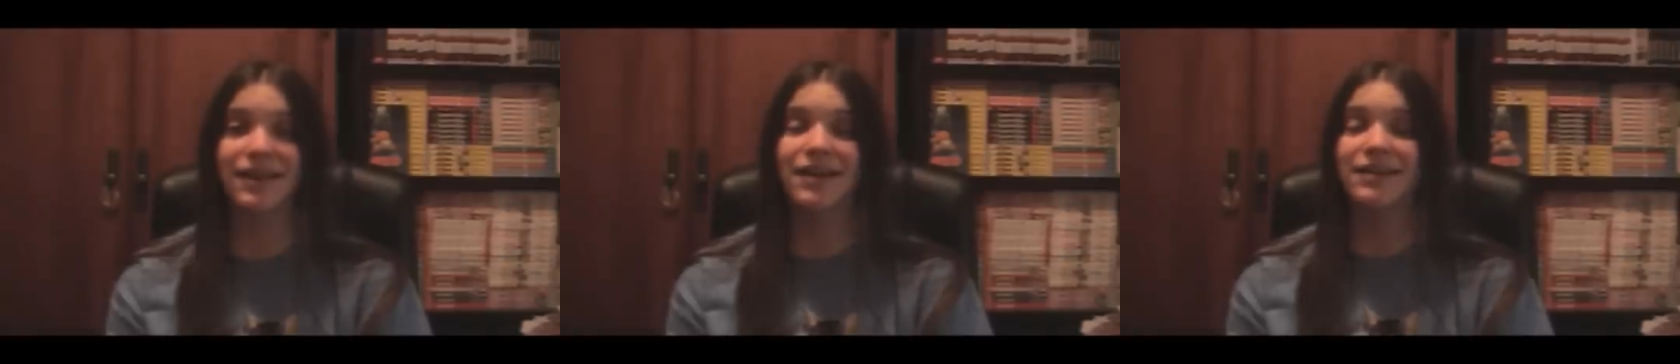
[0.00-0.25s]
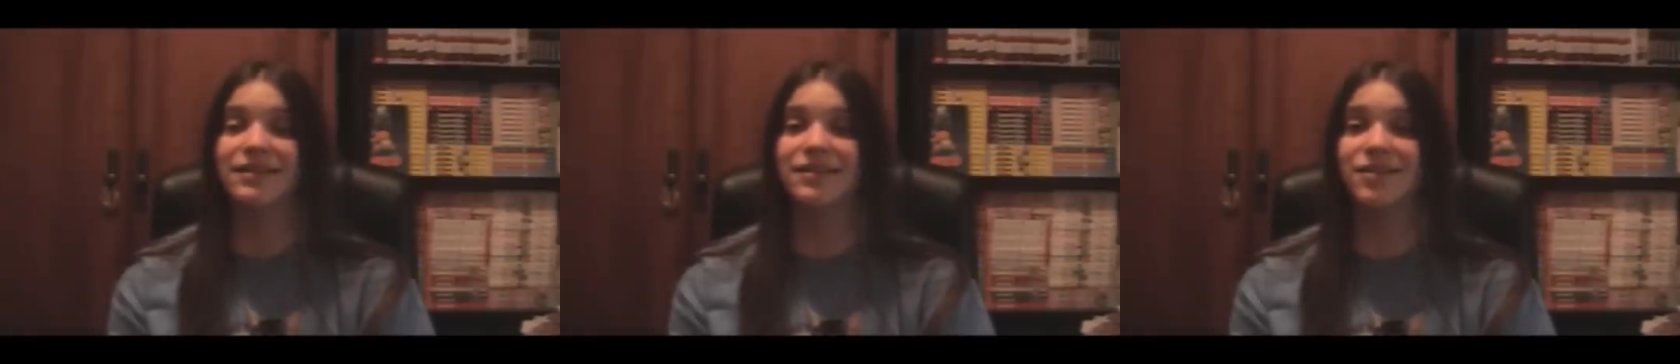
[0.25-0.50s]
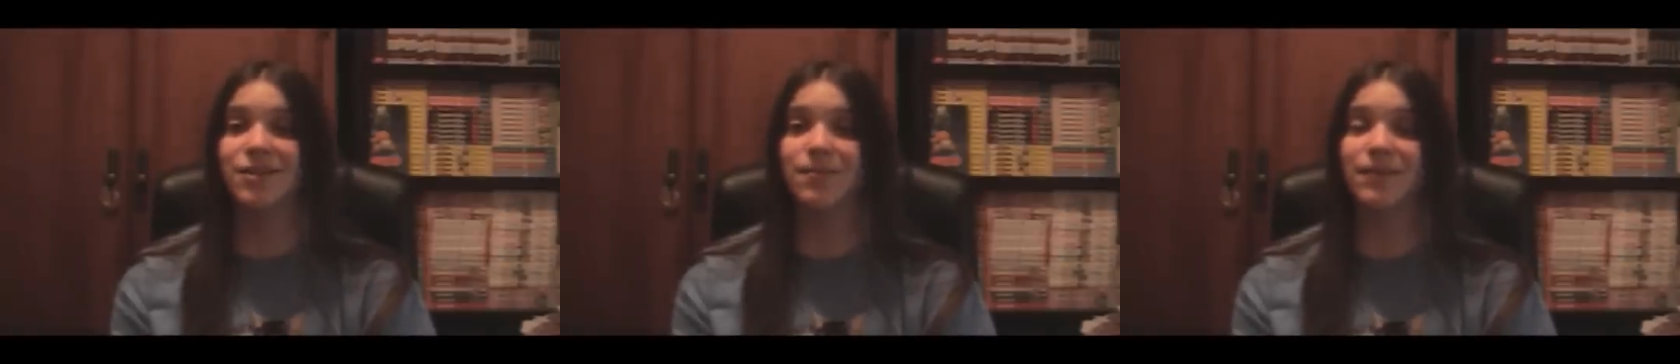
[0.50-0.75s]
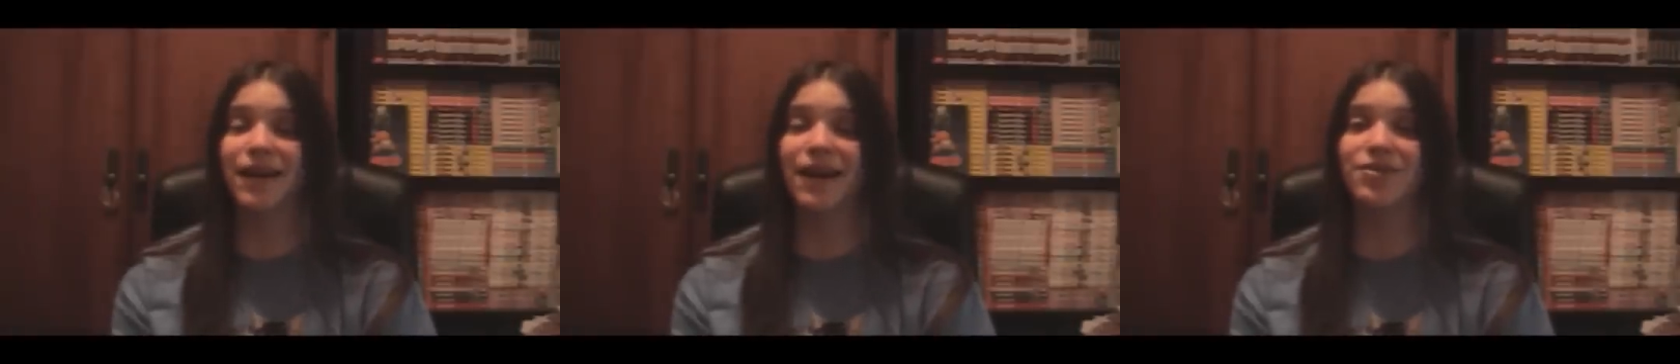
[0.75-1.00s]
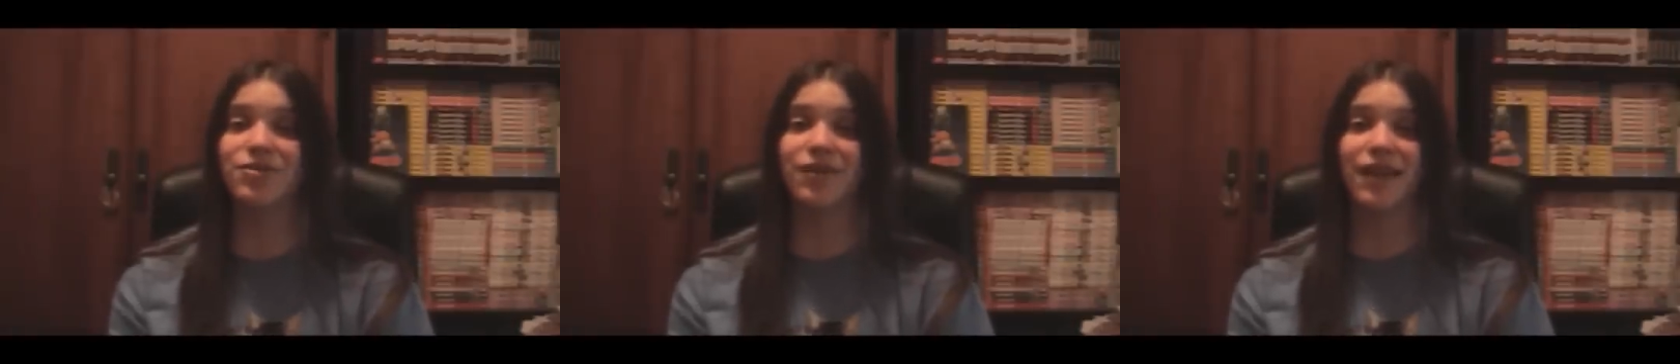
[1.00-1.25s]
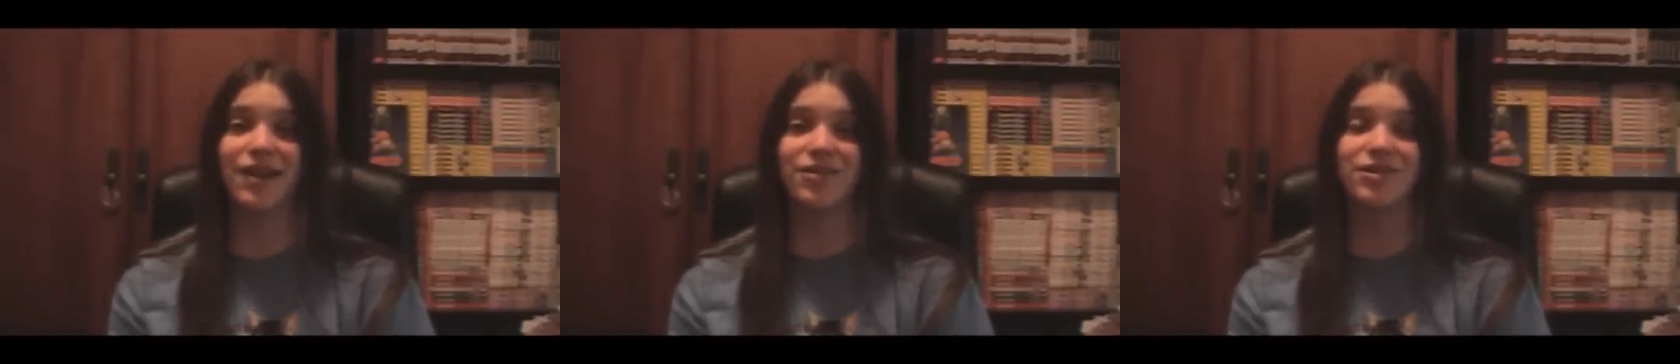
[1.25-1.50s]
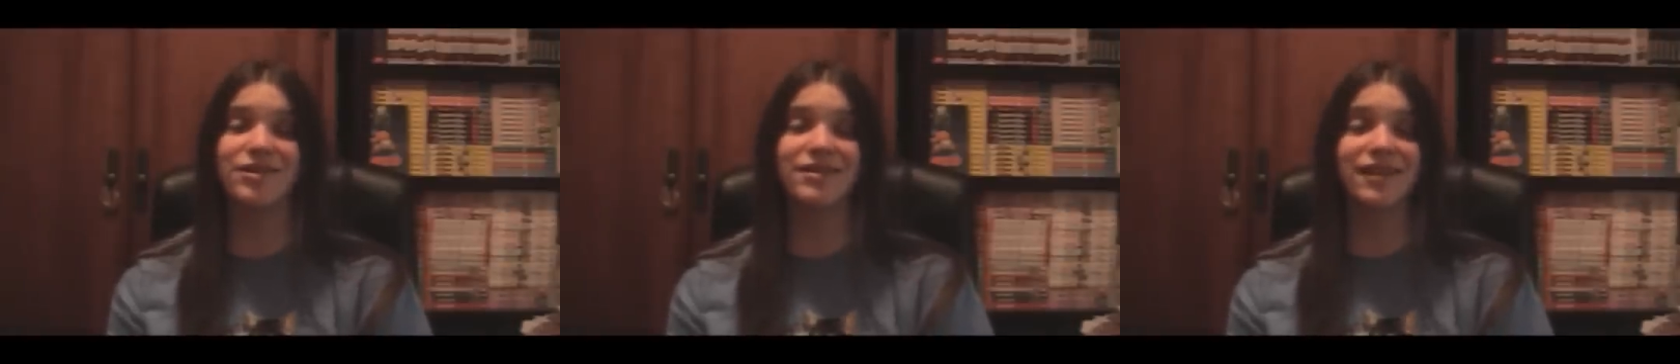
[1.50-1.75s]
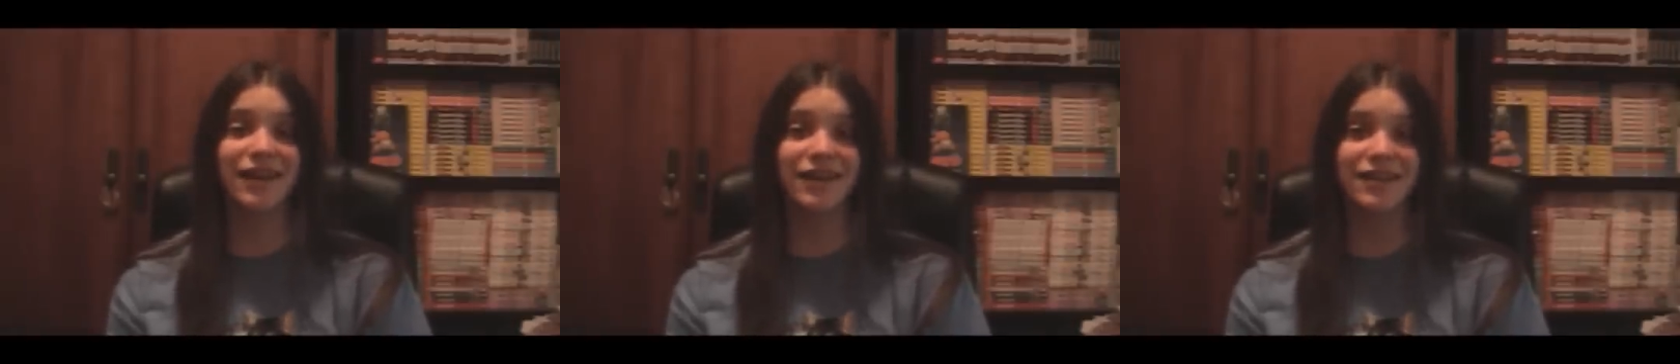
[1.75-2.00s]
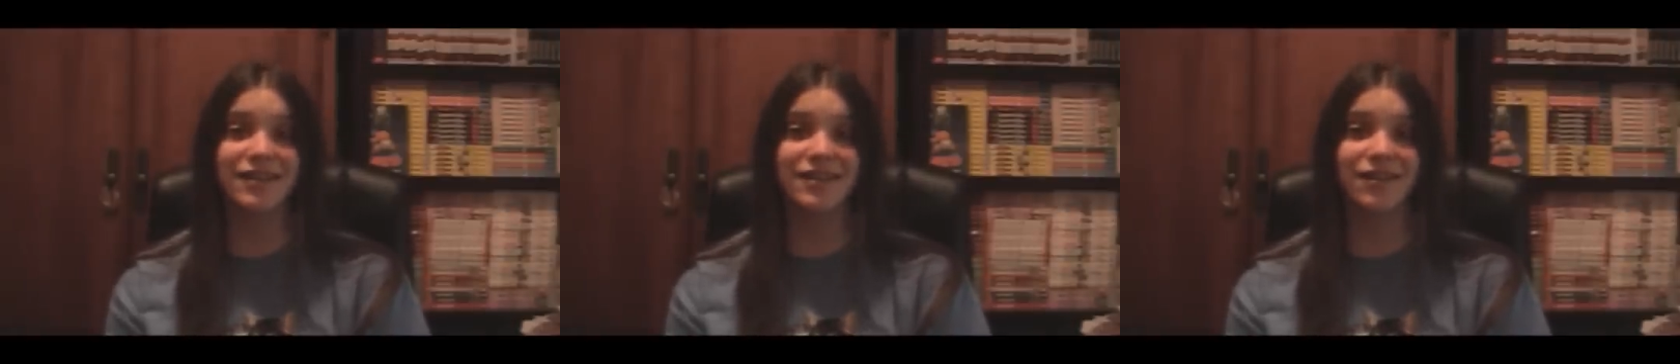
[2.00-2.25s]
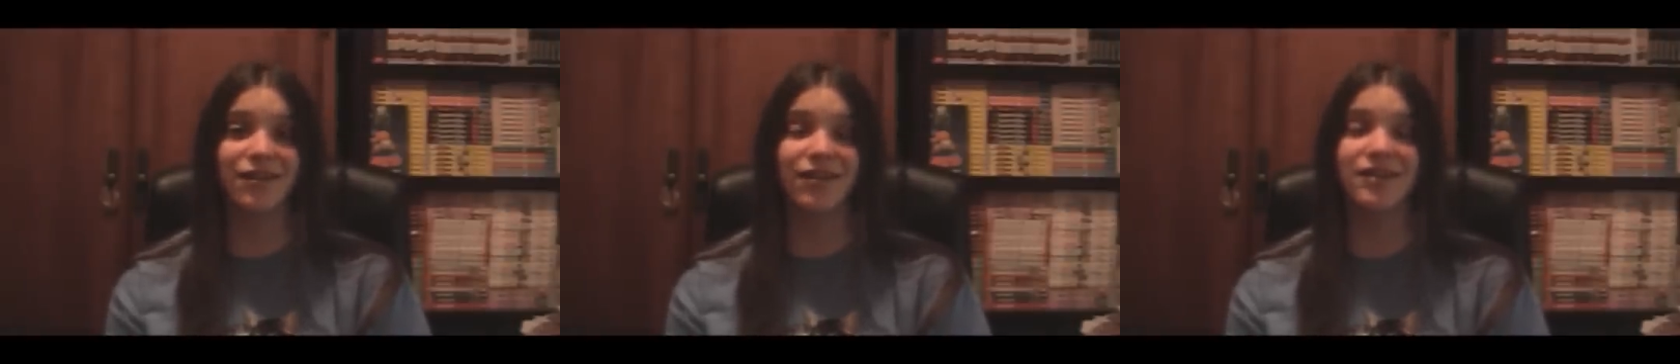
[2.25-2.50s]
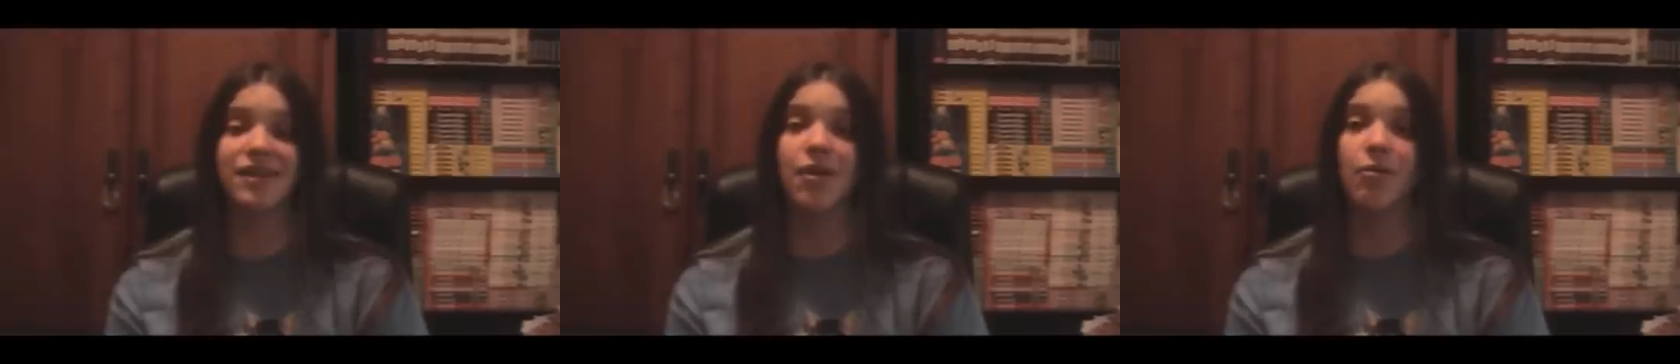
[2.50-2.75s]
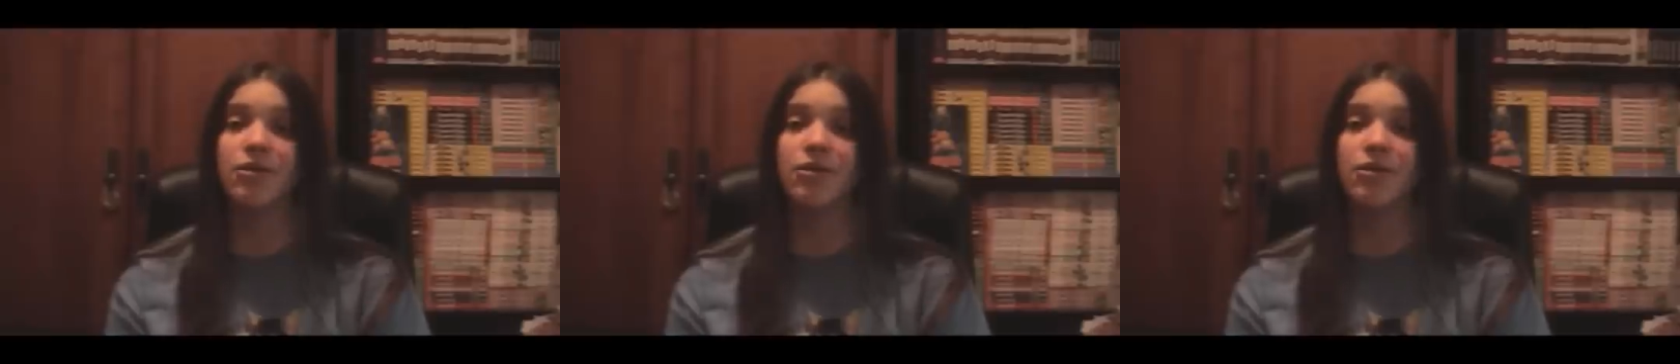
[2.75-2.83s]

It's a supernatural, ecchi seinen series